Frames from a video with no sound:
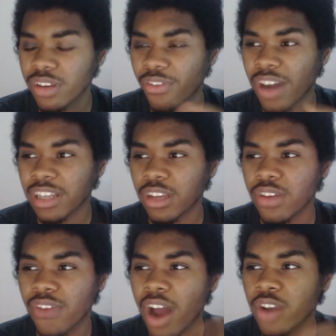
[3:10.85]
The fact that
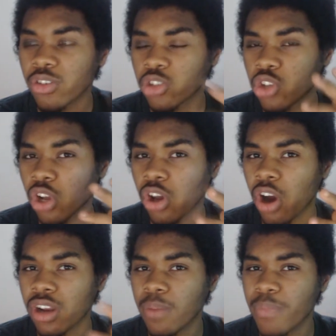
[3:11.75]
you have Andres Schürrle
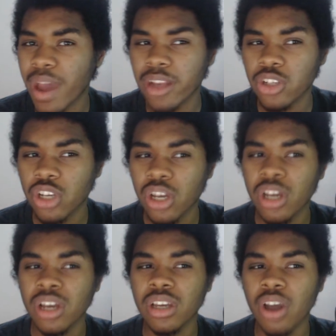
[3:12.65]
on the bench,
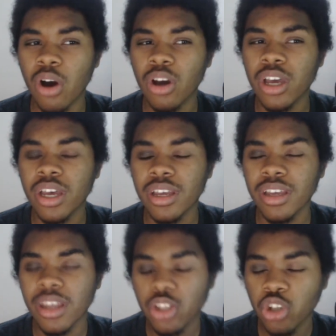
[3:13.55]

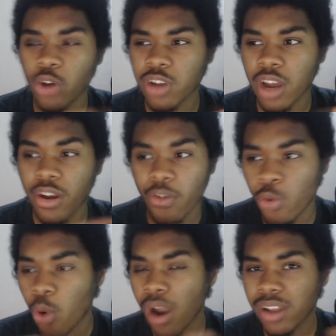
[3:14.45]
it shows you that you
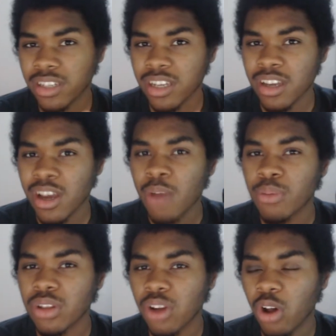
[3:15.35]
have quality,
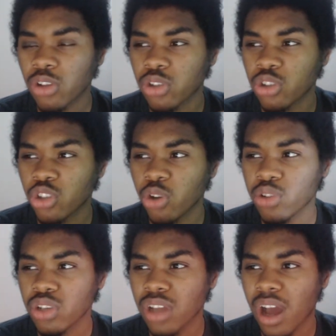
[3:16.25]
but it also
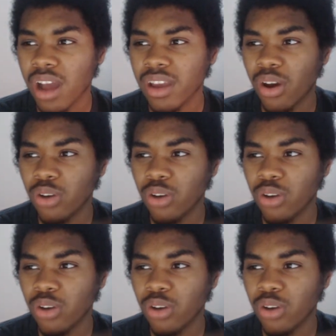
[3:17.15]
shows you that